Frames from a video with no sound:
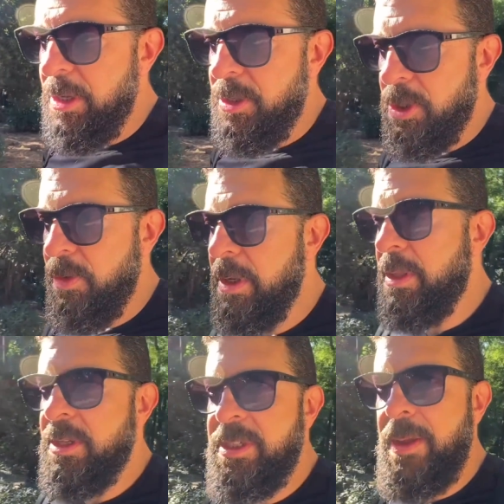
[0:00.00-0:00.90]
during
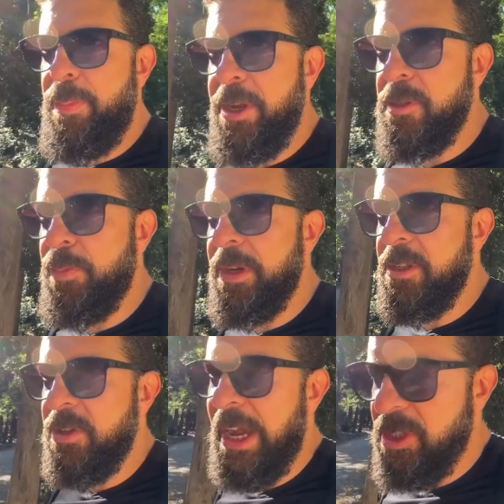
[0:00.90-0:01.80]
the St. Petersburg
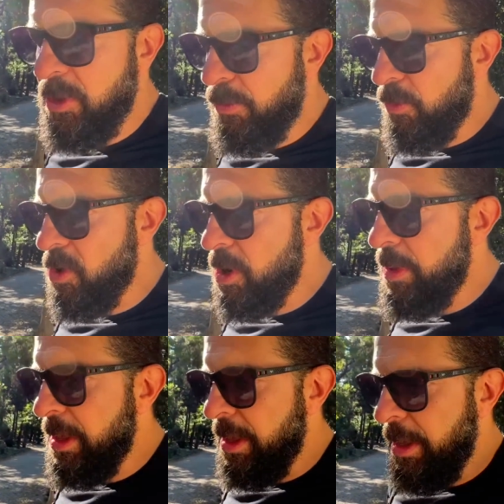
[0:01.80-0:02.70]
International Forum?
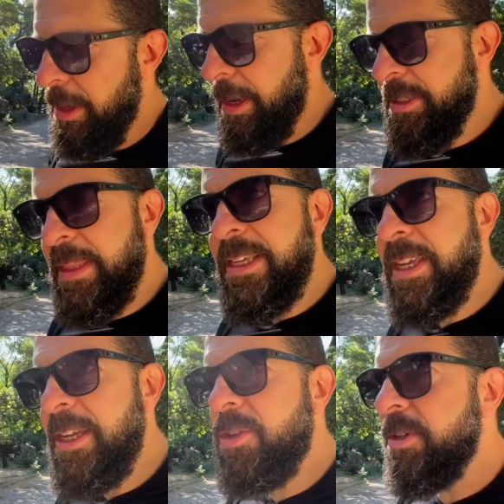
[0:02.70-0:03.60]
I said, that's
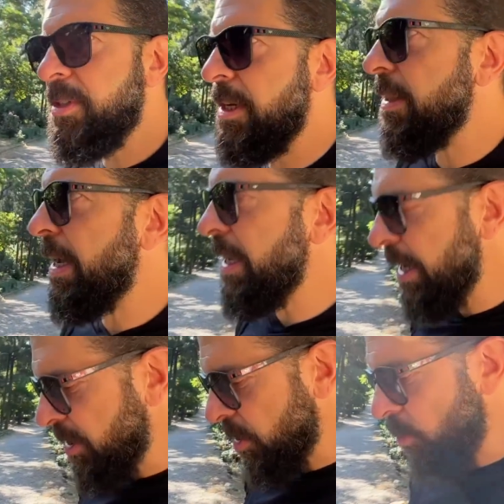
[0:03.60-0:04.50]
interesting that
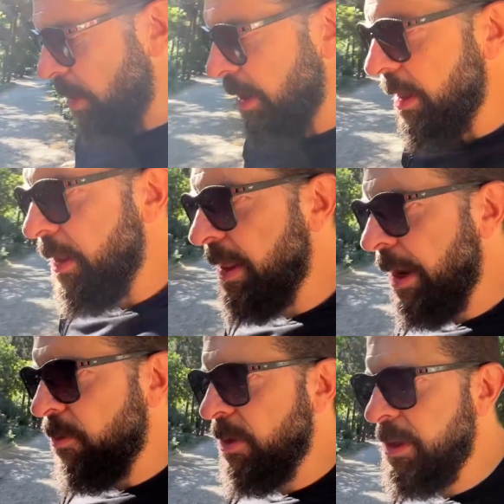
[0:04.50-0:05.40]
he's the one
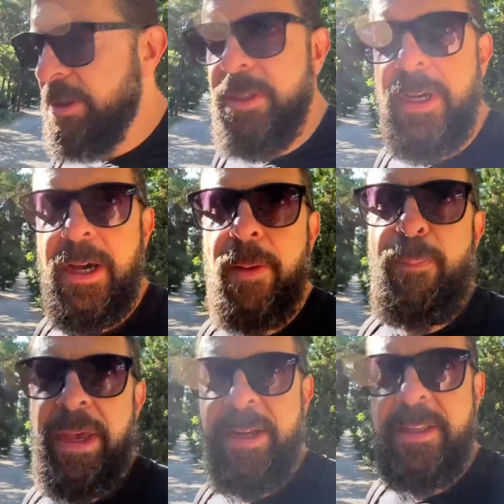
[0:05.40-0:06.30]
that was
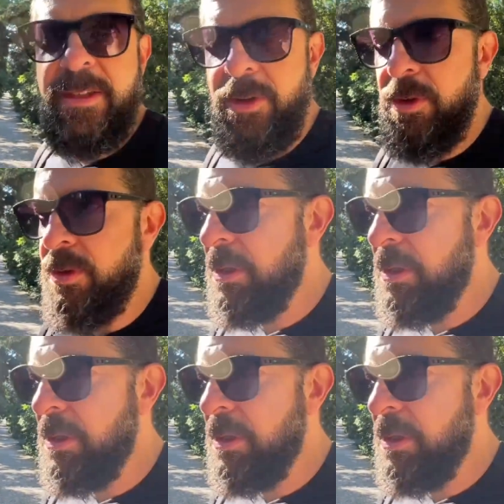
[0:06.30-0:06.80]
picked to